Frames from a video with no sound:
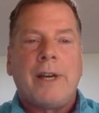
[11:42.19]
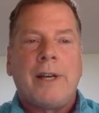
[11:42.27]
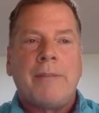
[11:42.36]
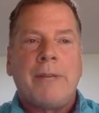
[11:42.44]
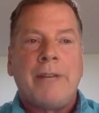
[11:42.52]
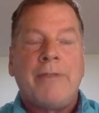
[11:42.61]

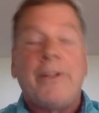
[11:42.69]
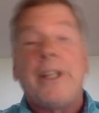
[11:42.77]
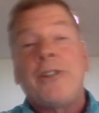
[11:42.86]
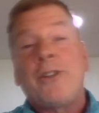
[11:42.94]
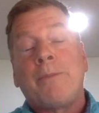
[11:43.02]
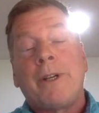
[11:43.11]
I
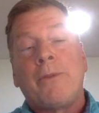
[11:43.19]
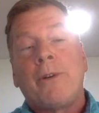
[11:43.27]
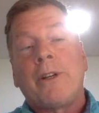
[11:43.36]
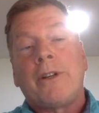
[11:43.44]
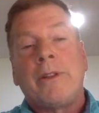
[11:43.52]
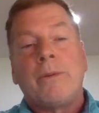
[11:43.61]
finished my
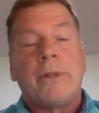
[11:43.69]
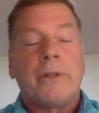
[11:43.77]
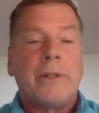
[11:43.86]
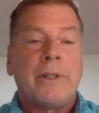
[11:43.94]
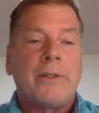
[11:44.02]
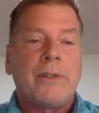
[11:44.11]
work on the
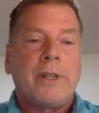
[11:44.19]
wilderness